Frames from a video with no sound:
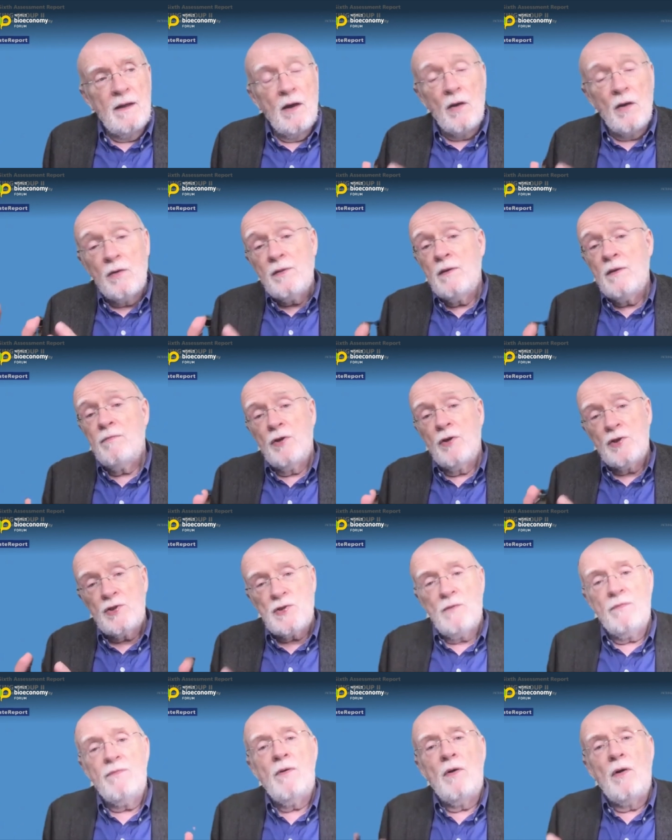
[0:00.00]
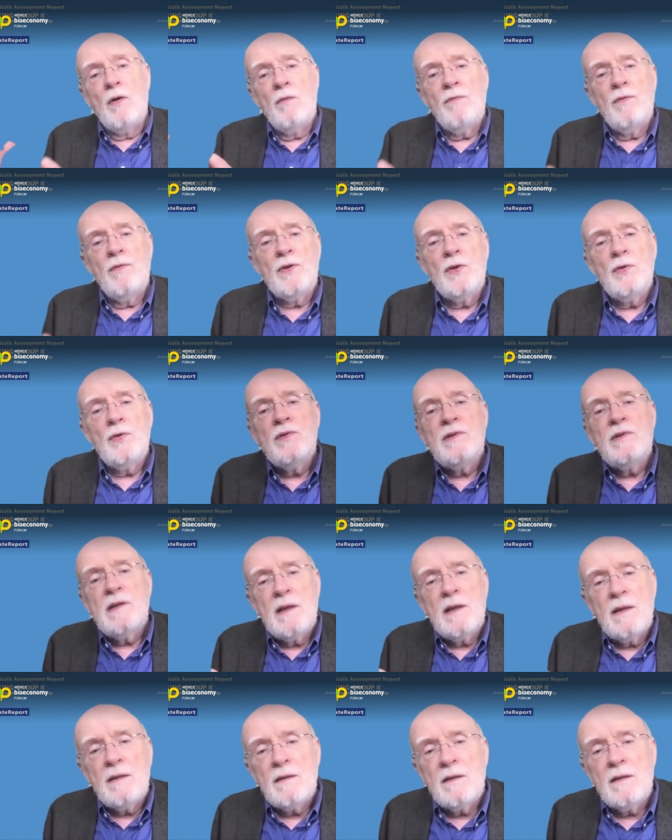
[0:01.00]
on the verge of
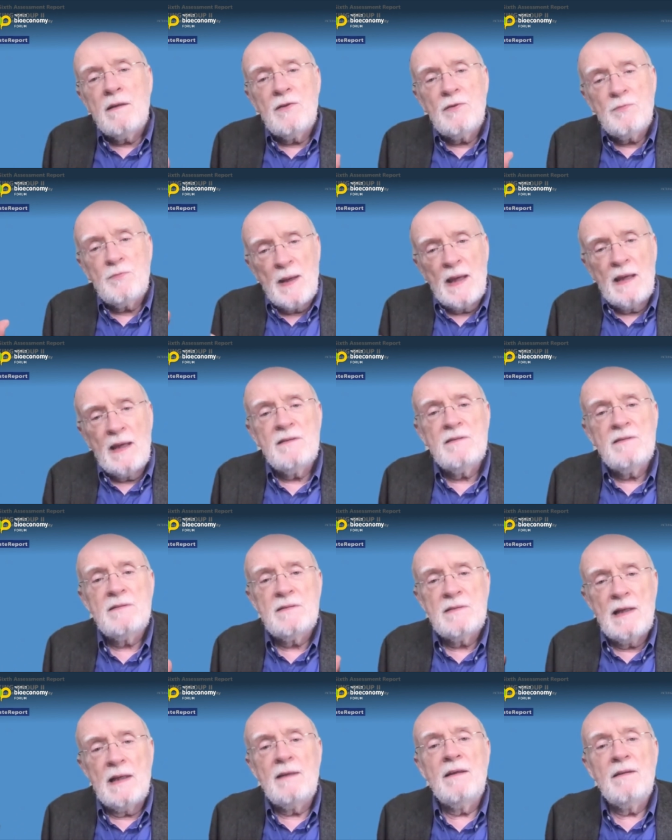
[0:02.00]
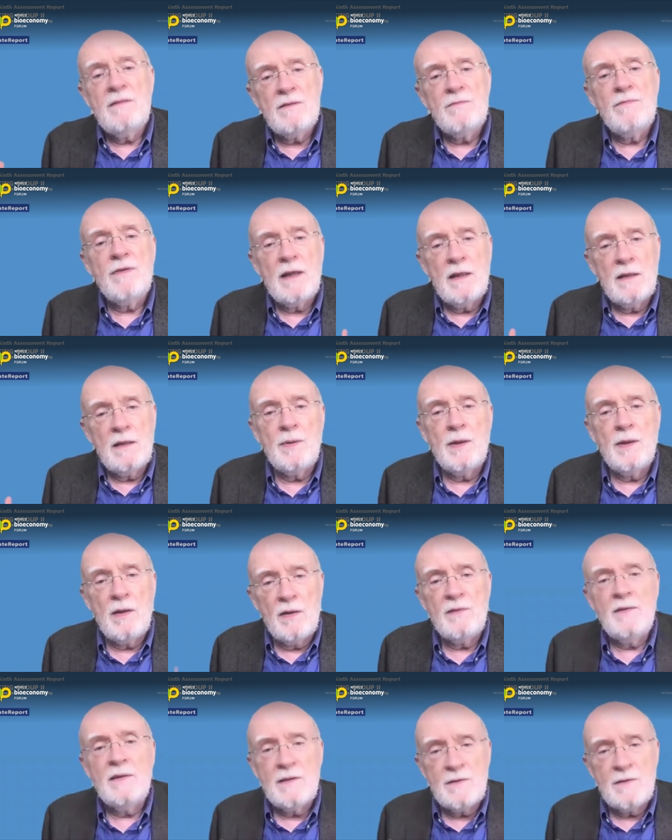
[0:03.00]
overusing the space that is available
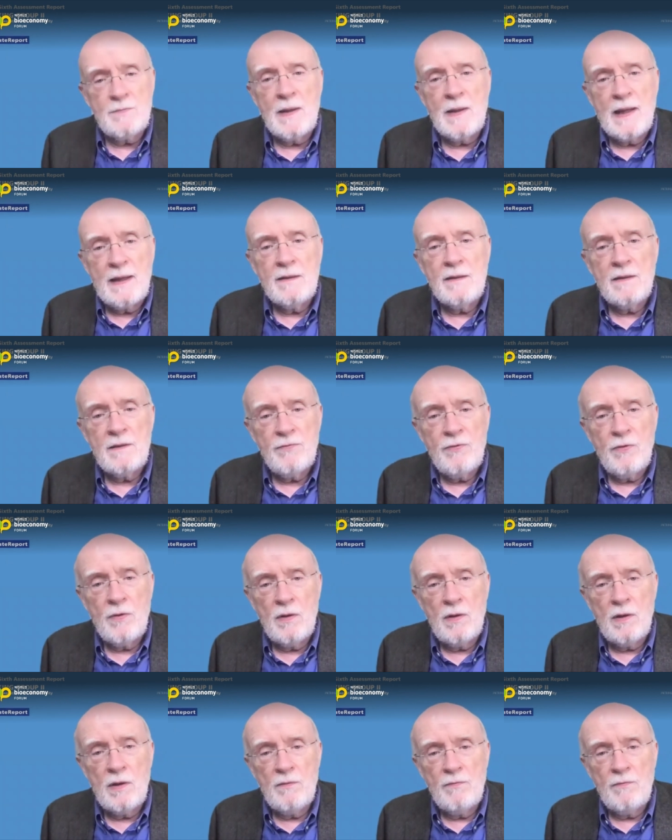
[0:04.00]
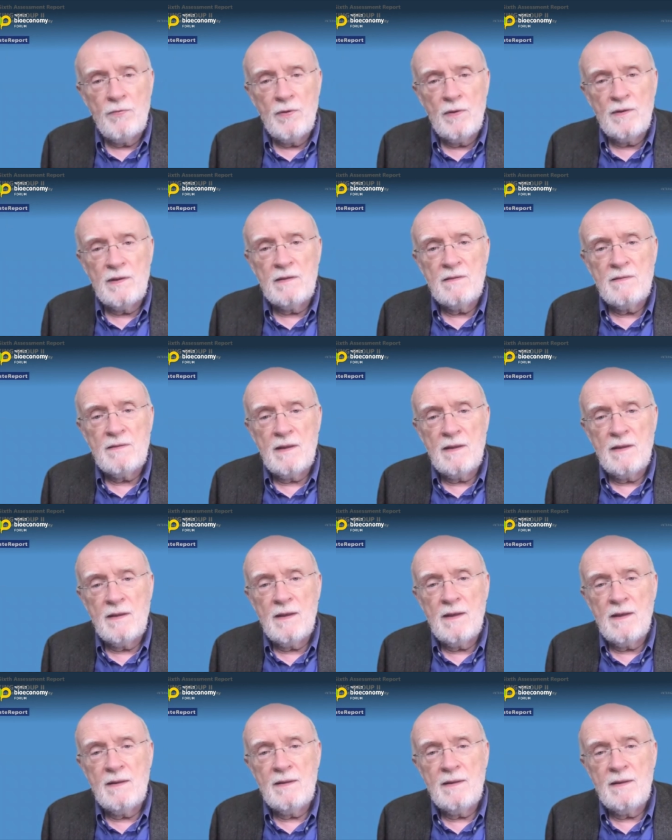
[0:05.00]
on this planet for, for this. And,
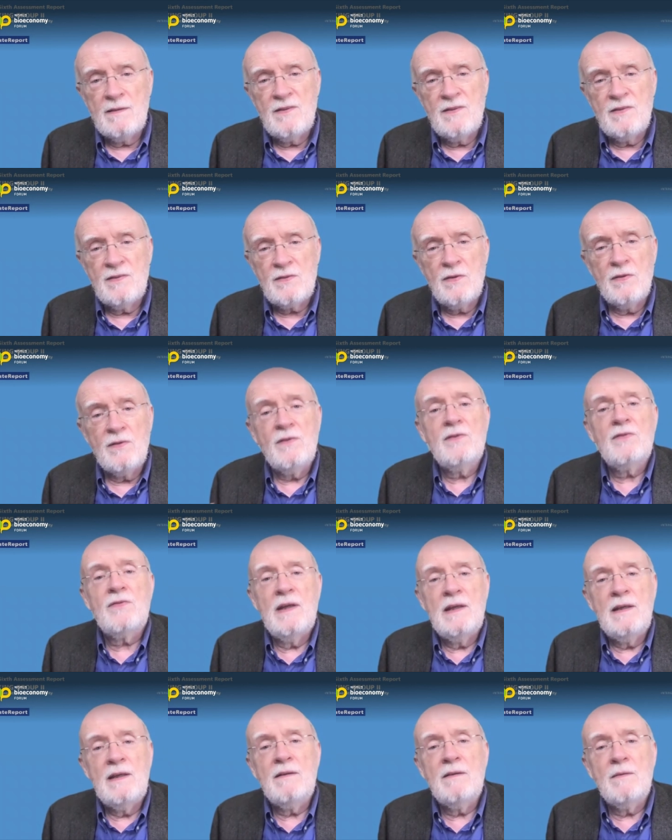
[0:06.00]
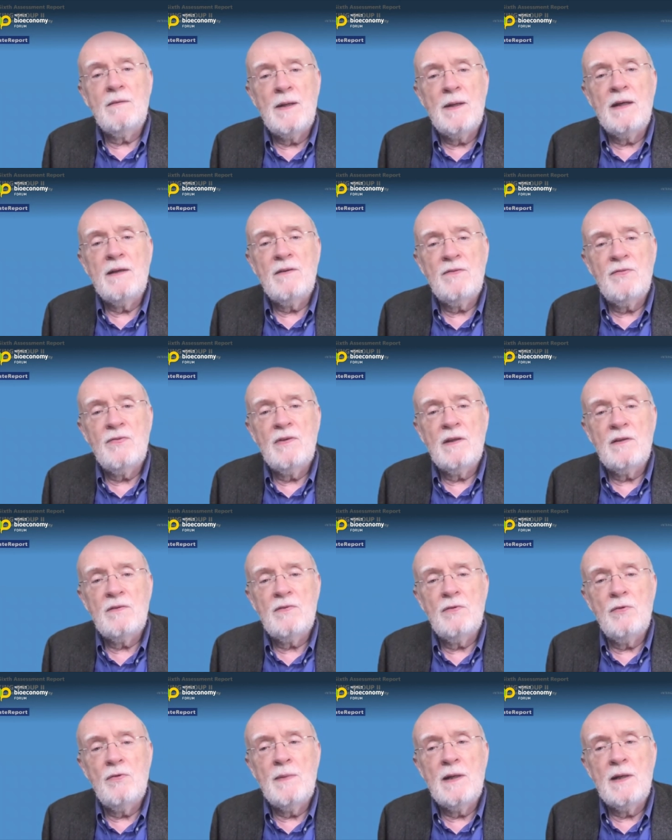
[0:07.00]
and this is constraining the biosphere
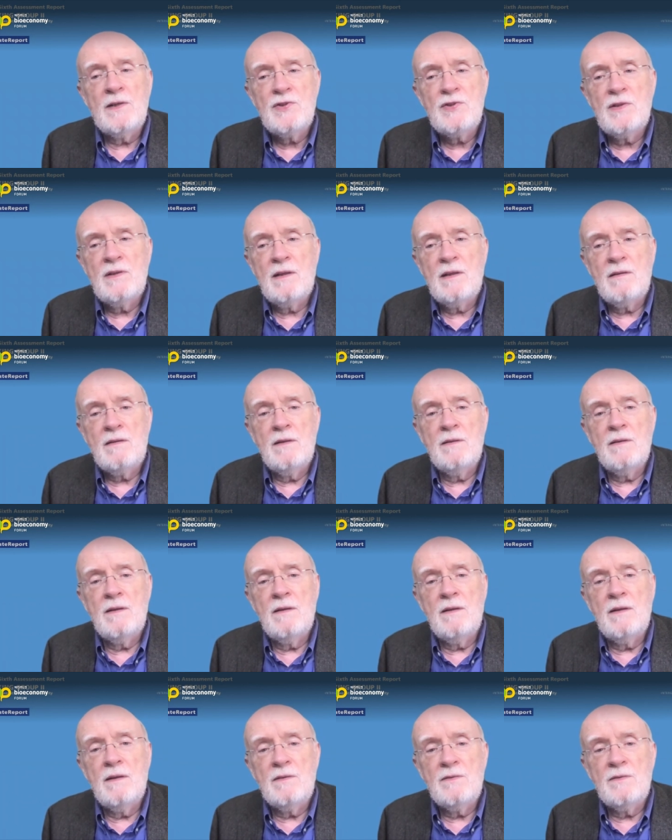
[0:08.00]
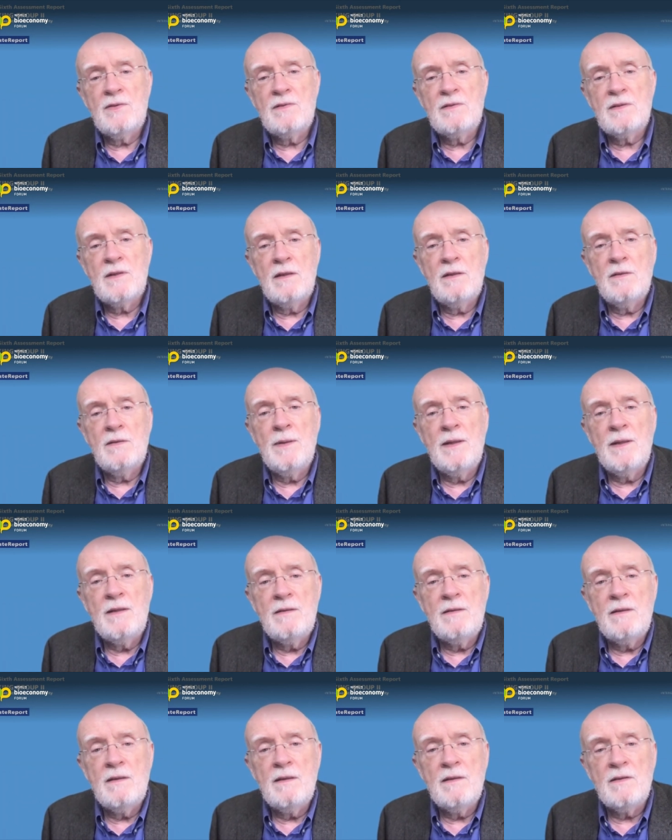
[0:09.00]
so much that the, uh,
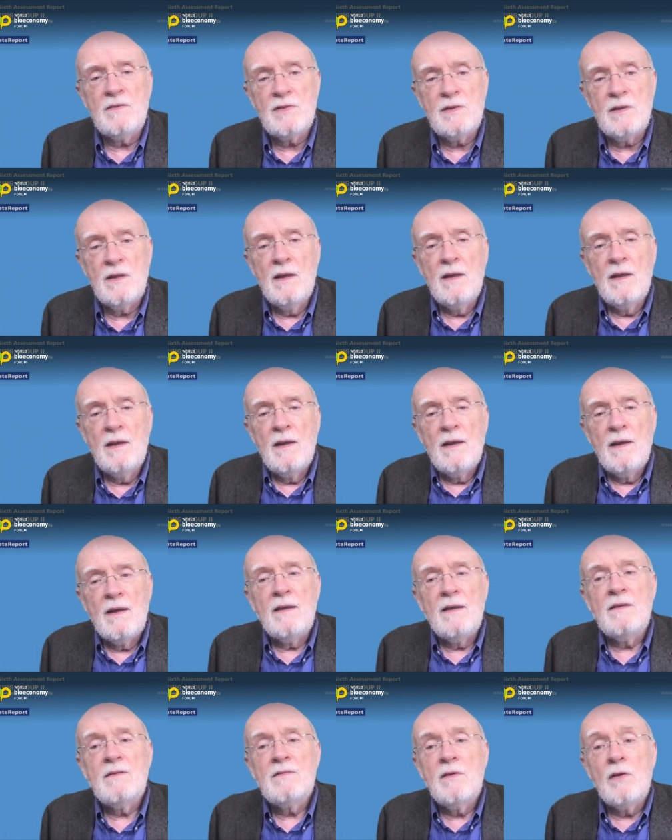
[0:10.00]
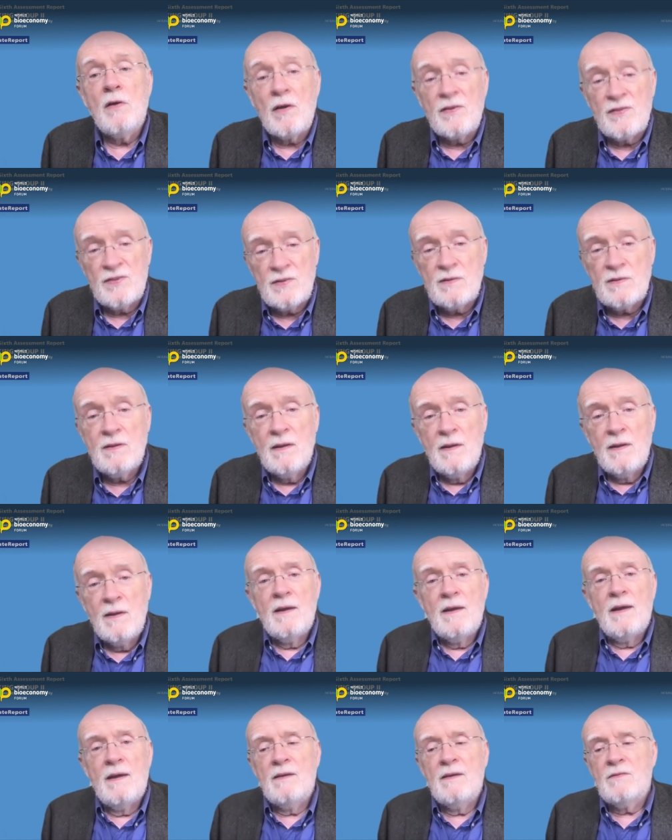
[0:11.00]
sustainability is, is lost.
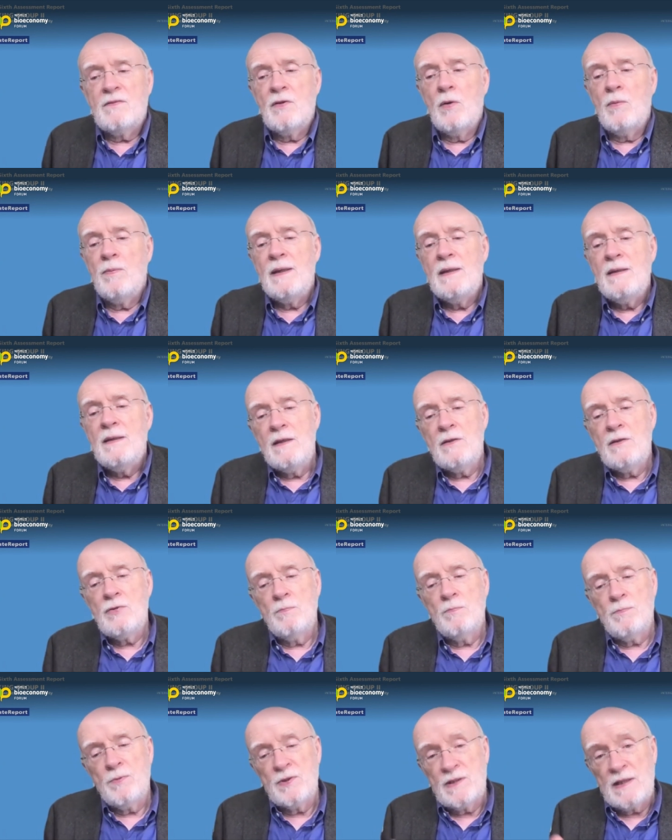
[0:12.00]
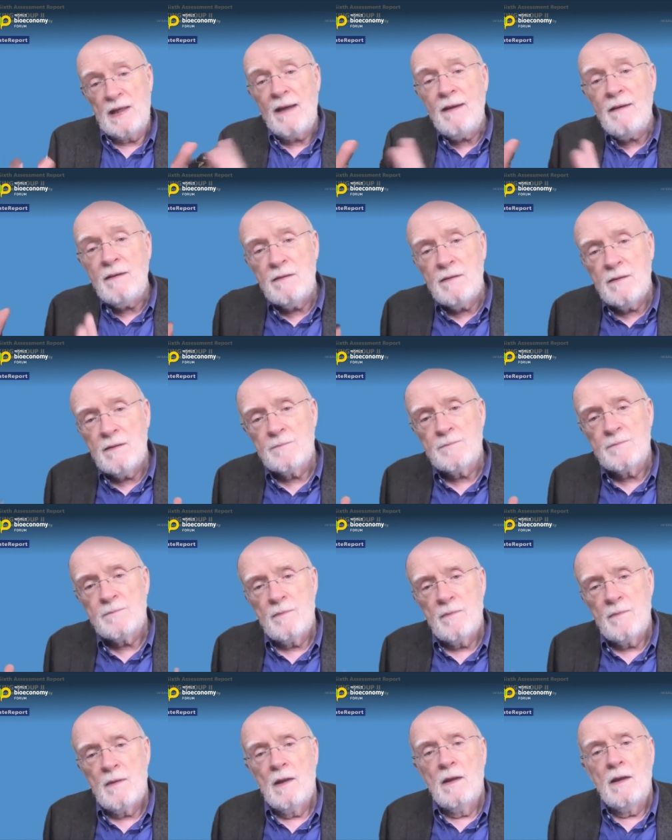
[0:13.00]
Uh, so we need to protect
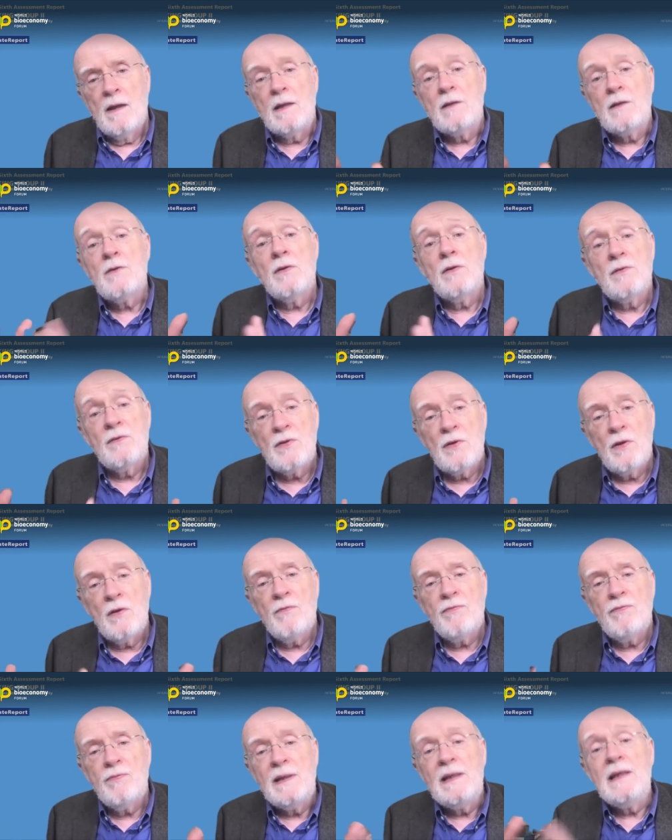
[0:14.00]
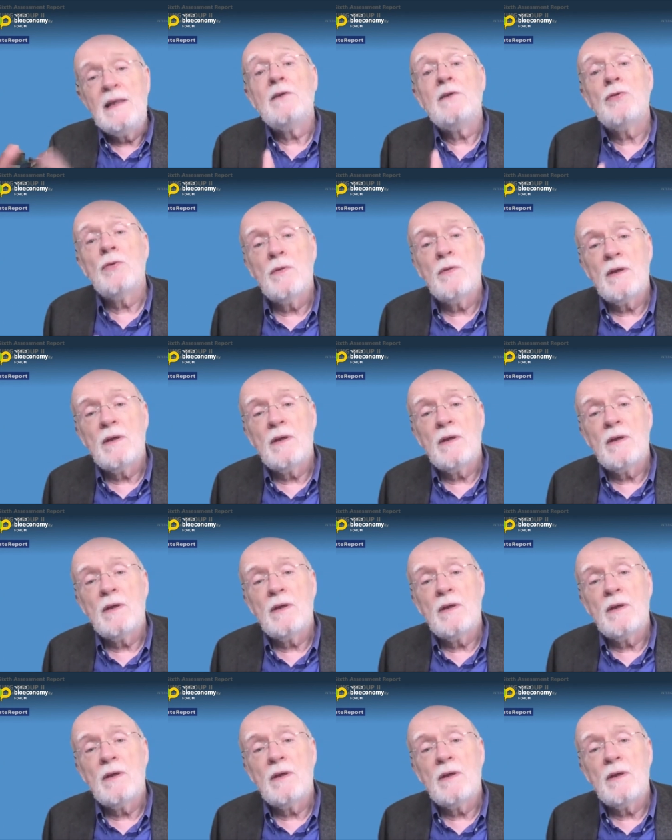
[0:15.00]
and conserve, we need to